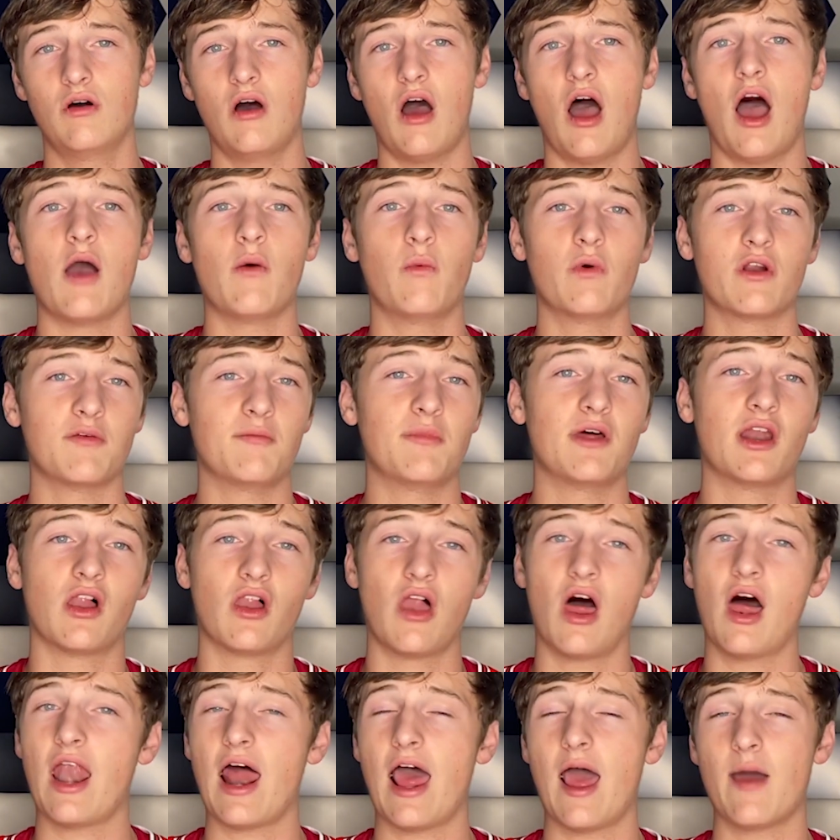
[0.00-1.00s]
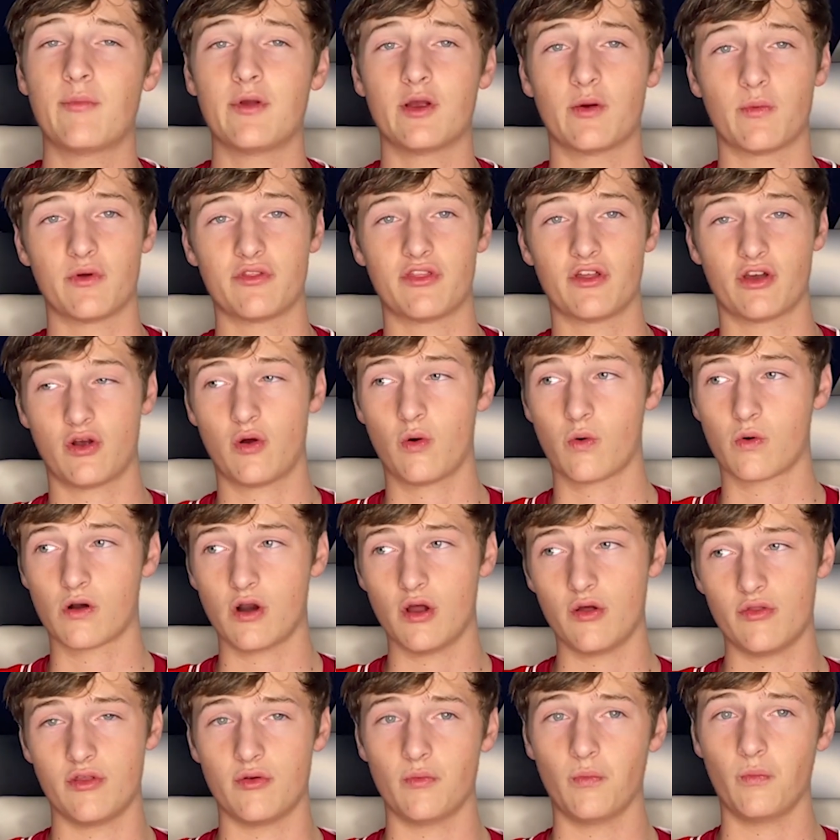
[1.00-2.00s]
I would have been a lot happier with
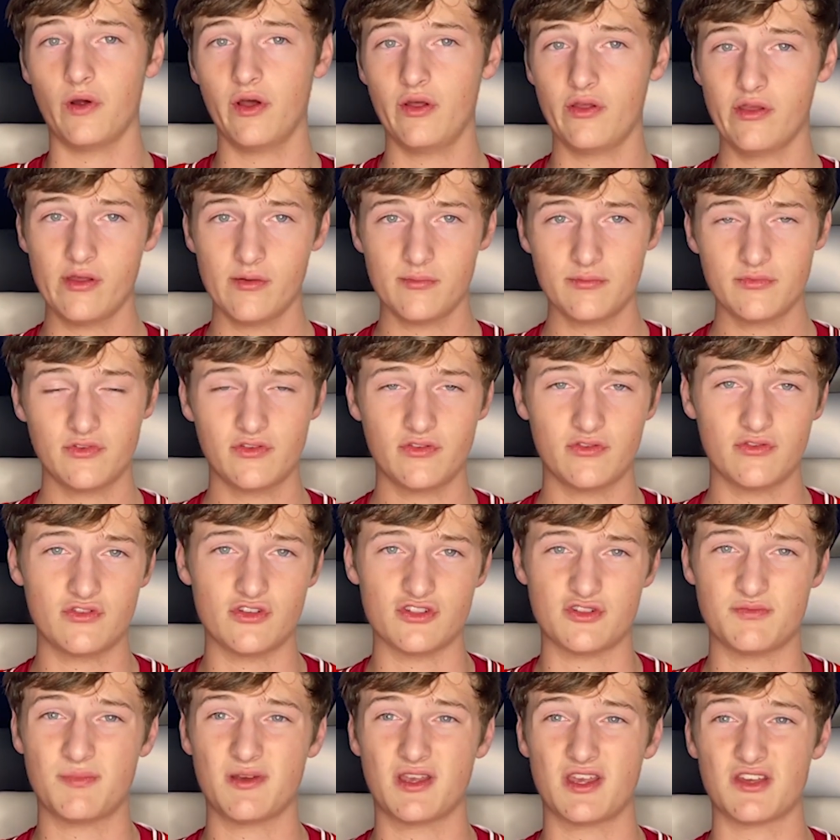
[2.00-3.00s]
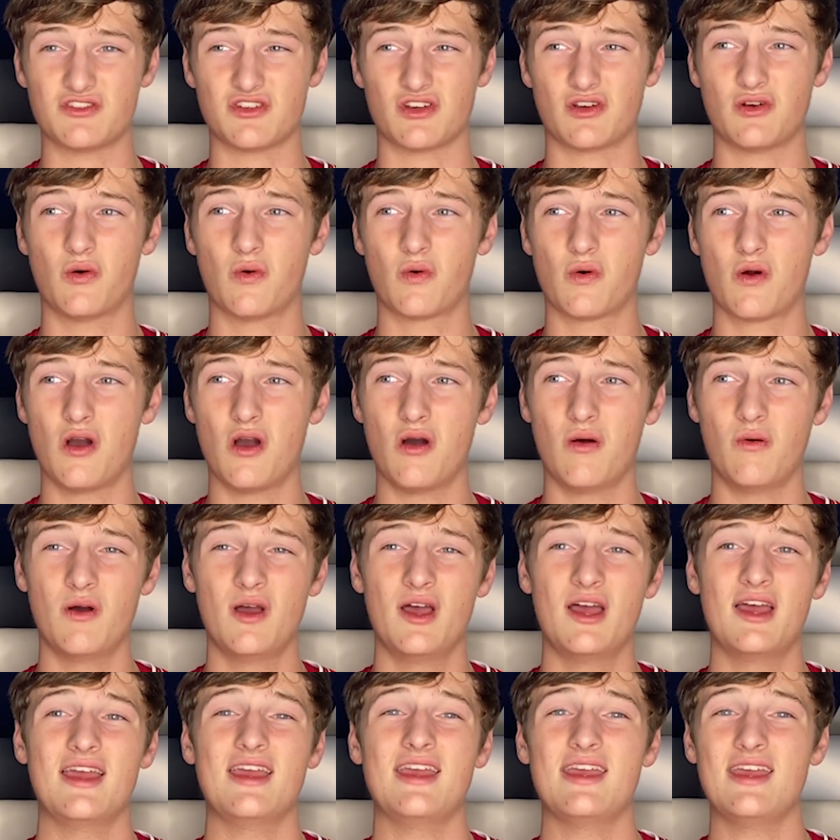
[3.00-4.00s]
Okoro than Williams, just because Okoro
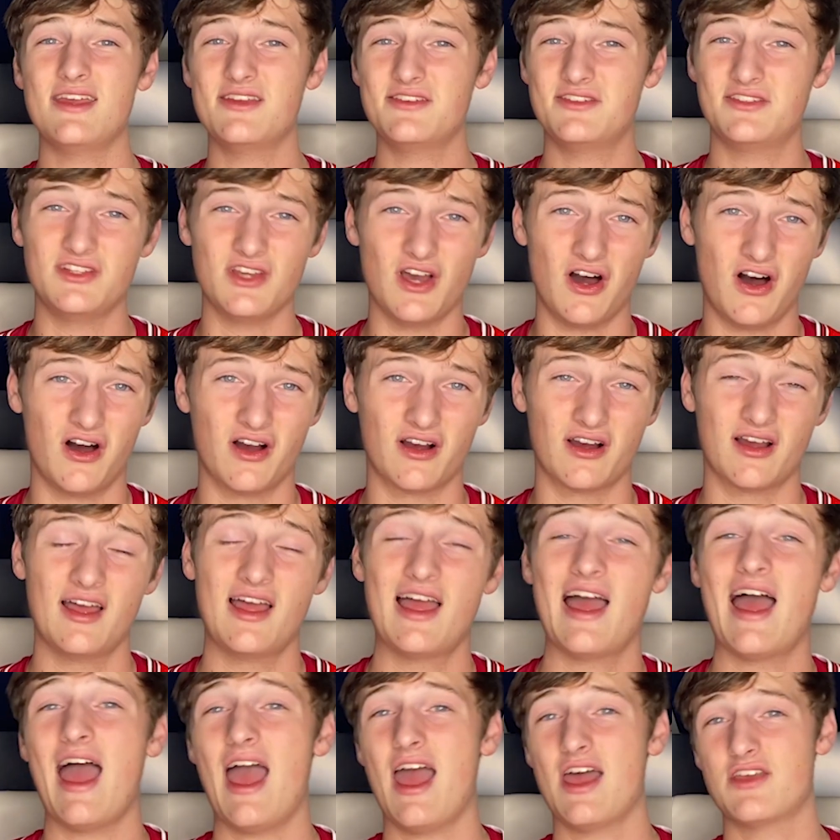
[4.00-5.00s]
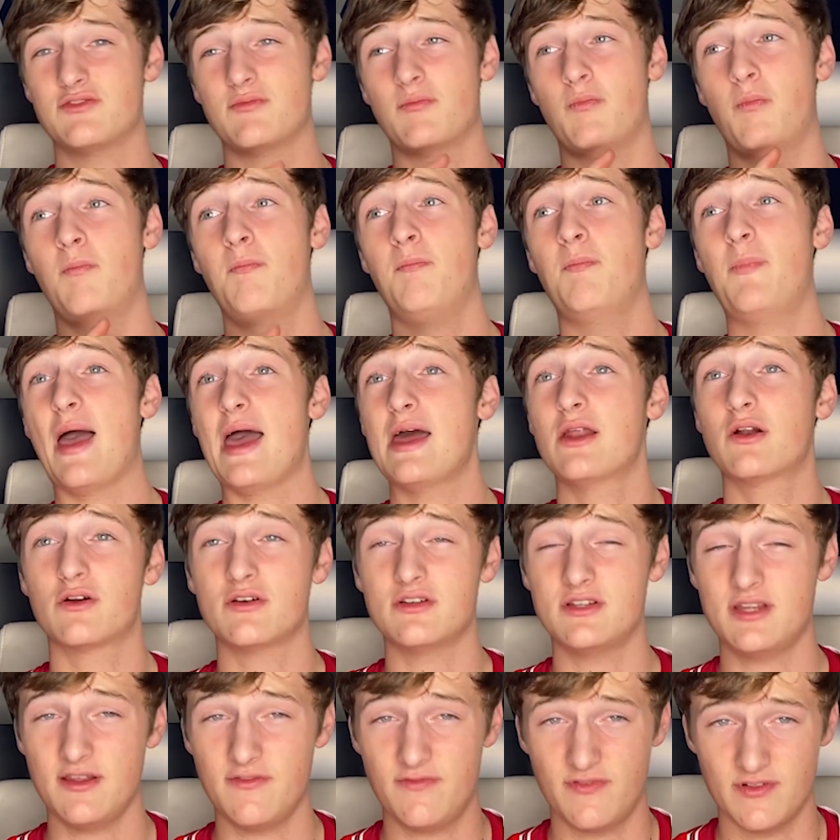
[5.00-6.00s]
is young, has better
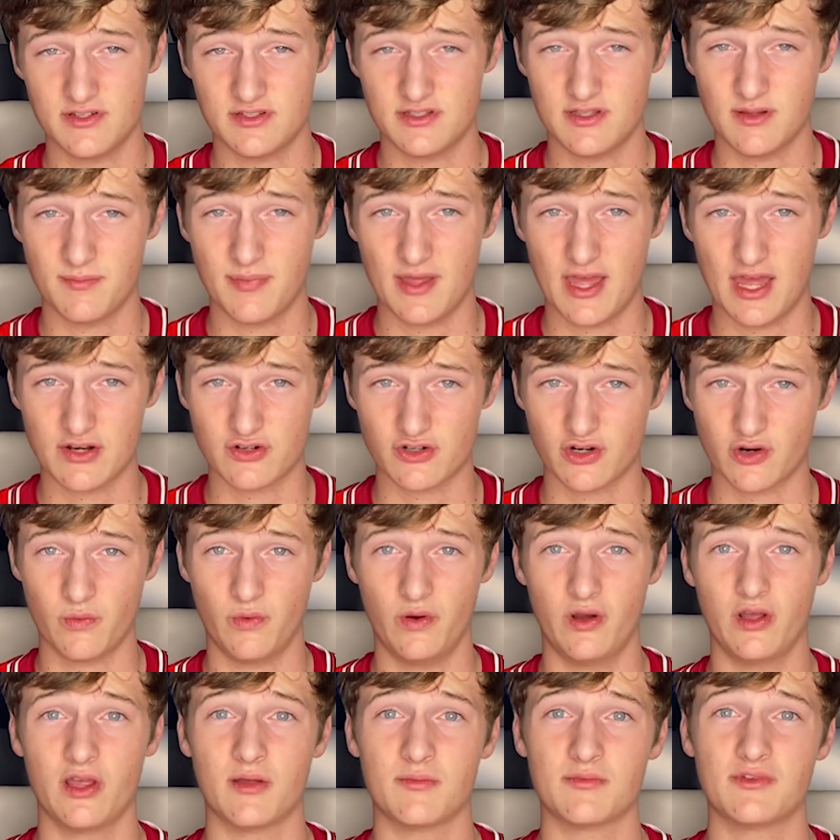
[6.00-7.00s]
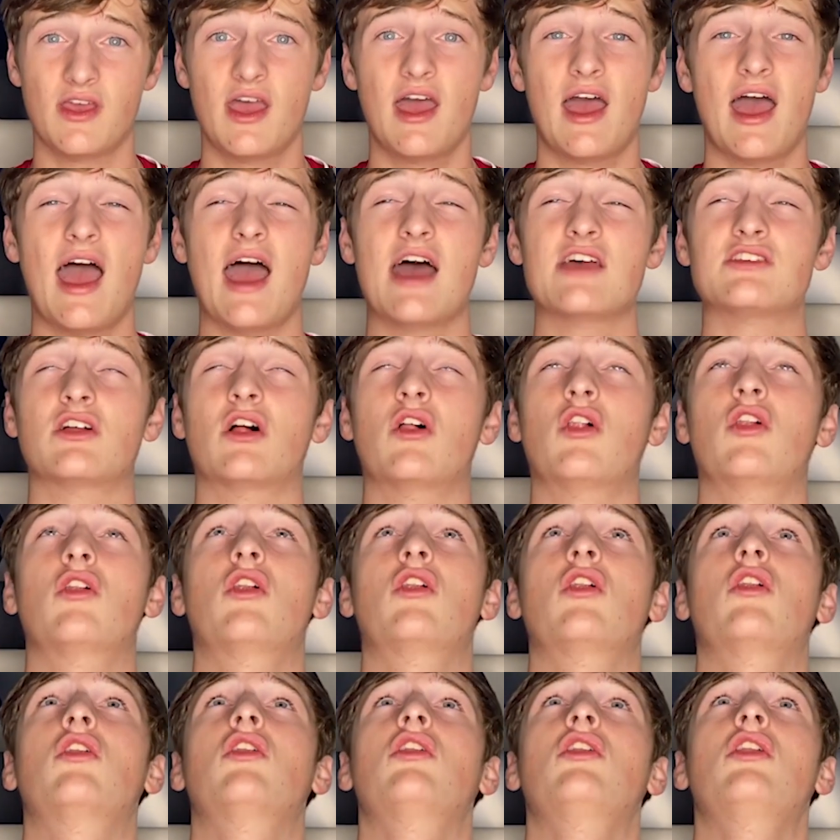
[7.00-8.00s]
defense than Patrick Williams, has a
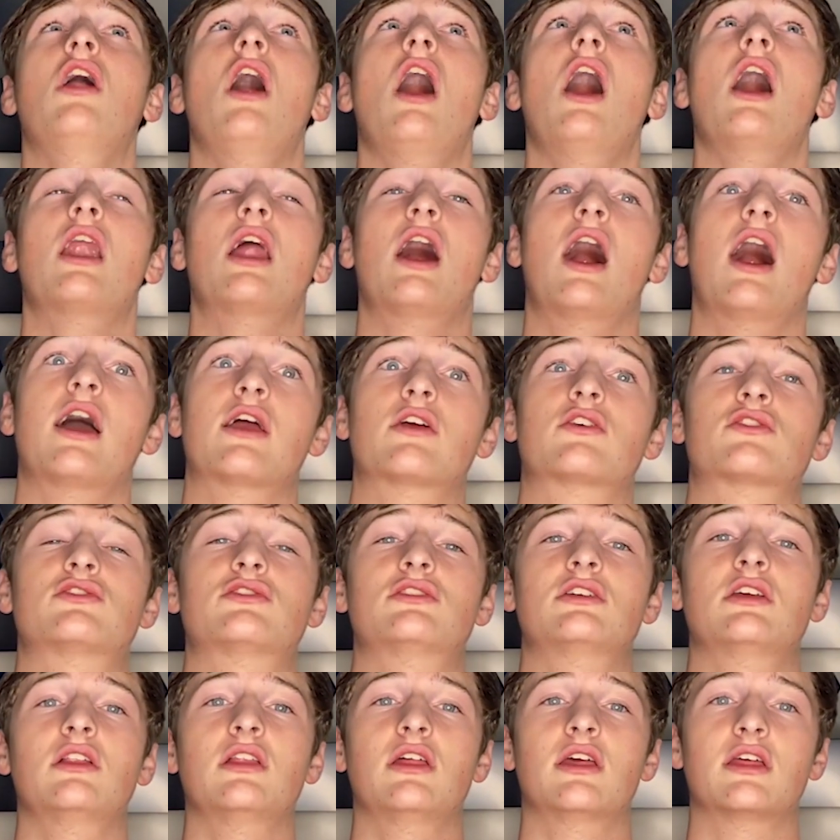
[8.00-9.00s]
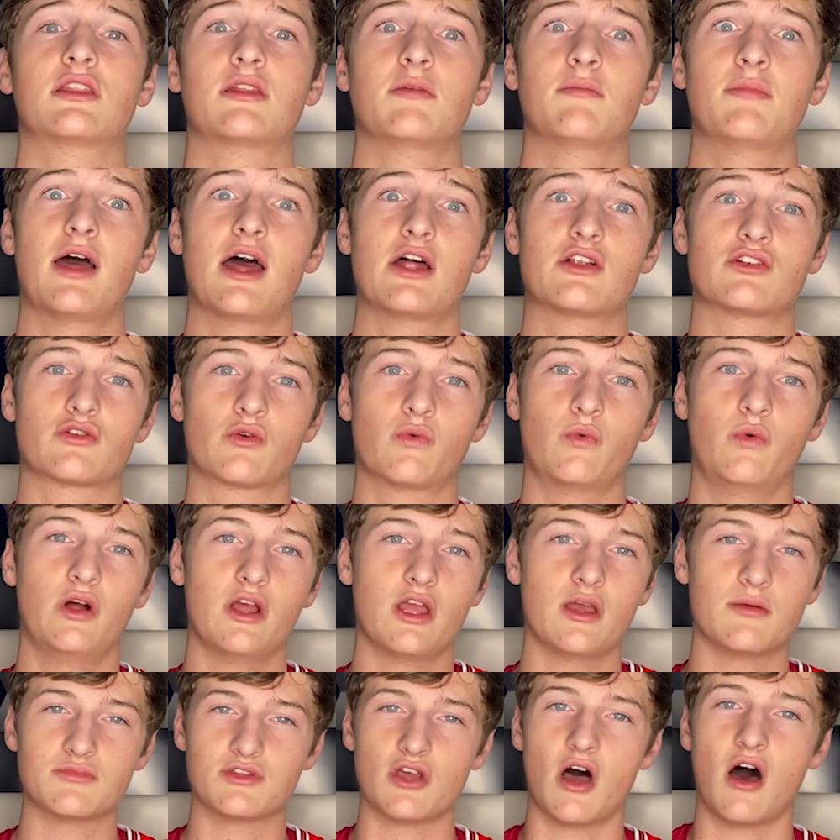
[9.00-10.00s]
lot higher ceiling than Patrick
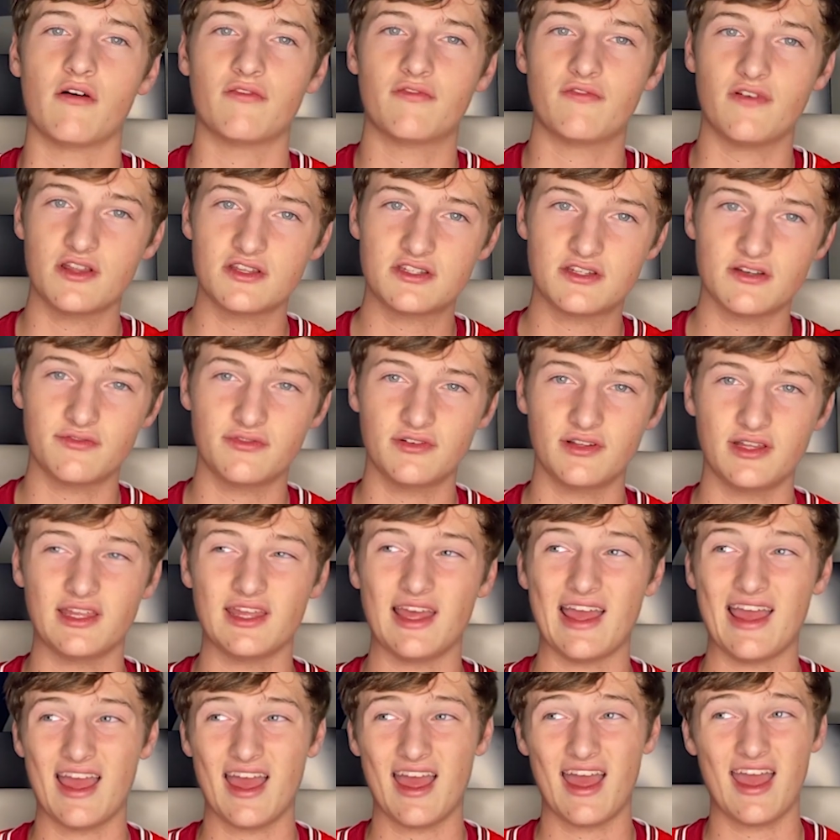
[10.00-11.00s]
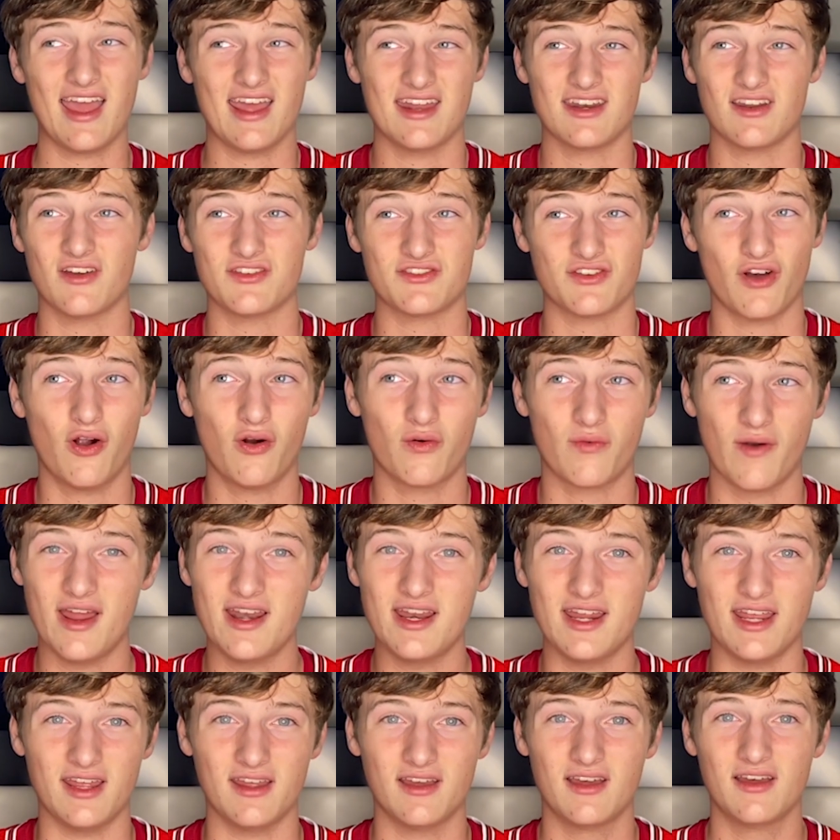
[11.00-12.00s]
Williams offensively, and is
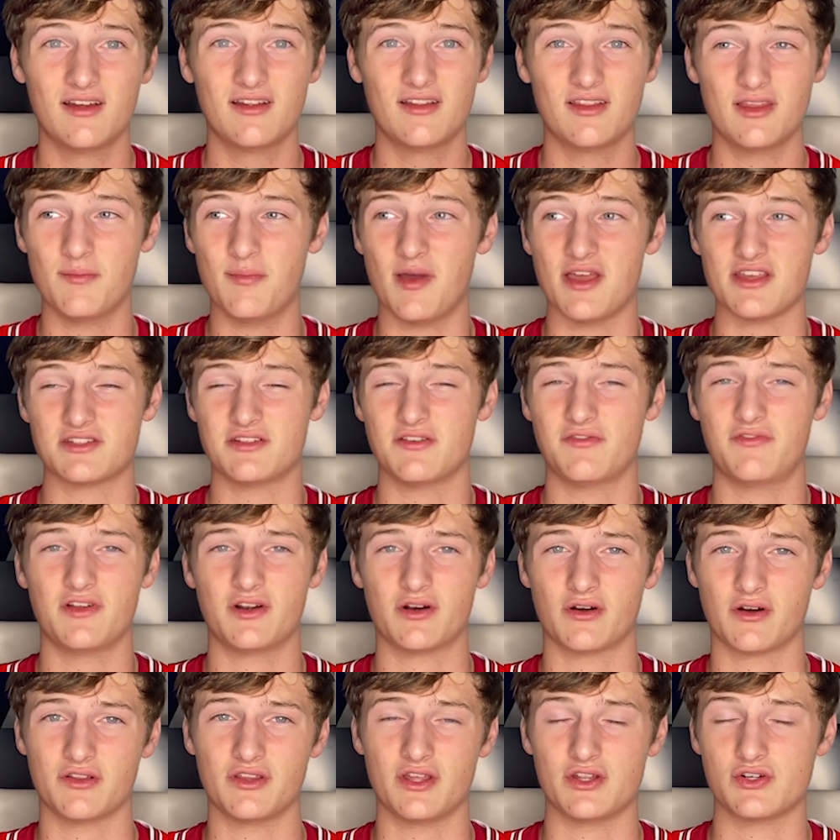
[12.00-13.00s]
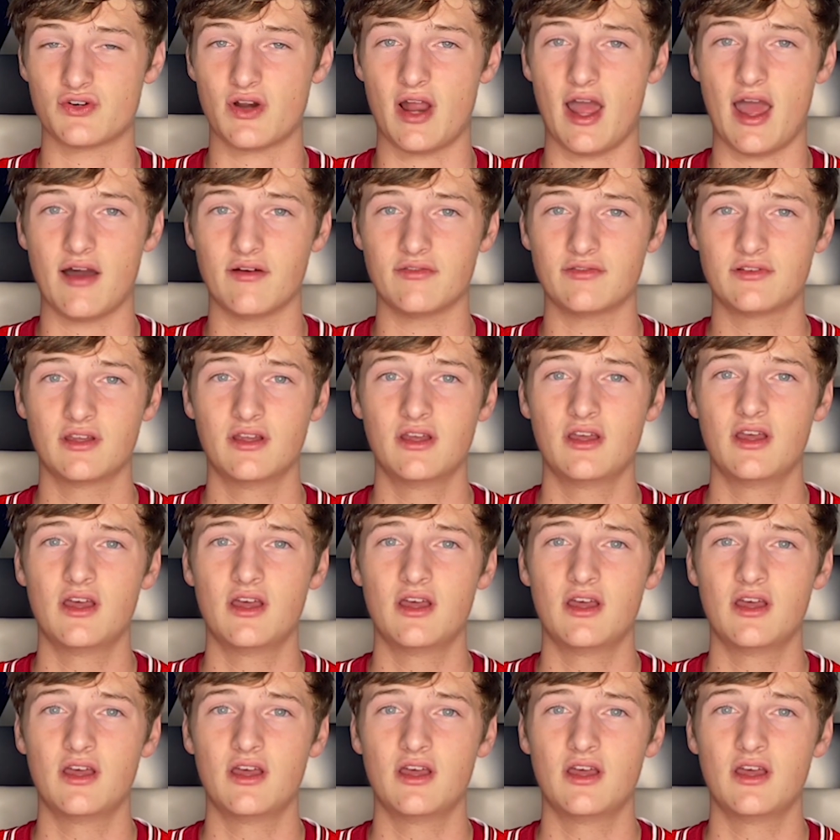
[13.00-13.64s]
already the best defender in the draft.